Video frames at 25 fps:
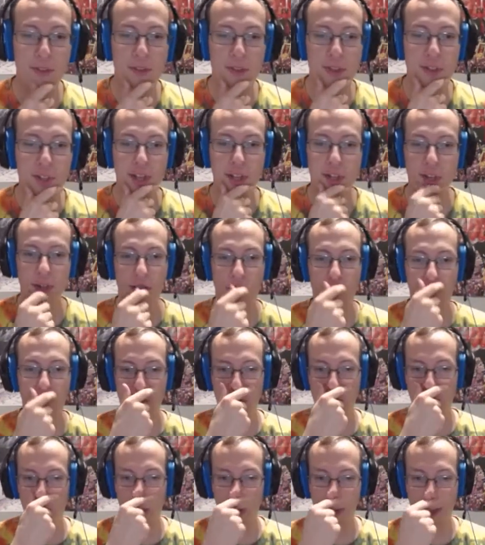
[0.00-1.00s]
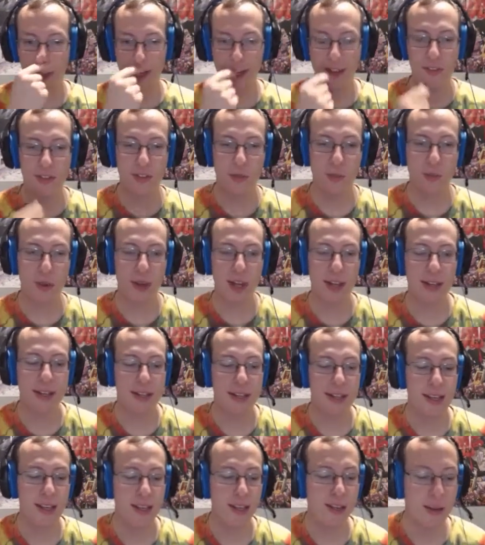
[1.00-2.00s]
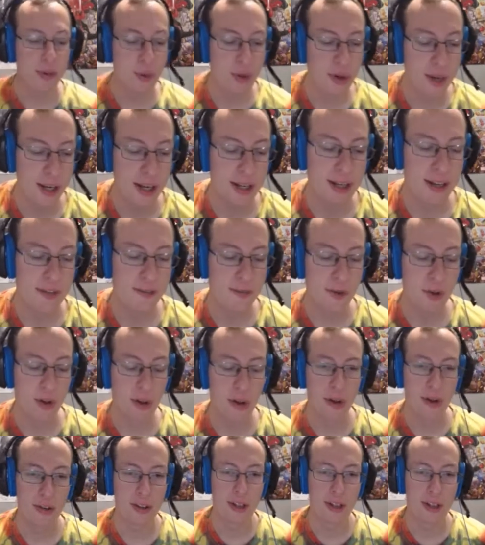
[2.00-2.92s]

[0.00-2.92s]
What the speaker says: for Zendikar full art lands, and what I did when I did full art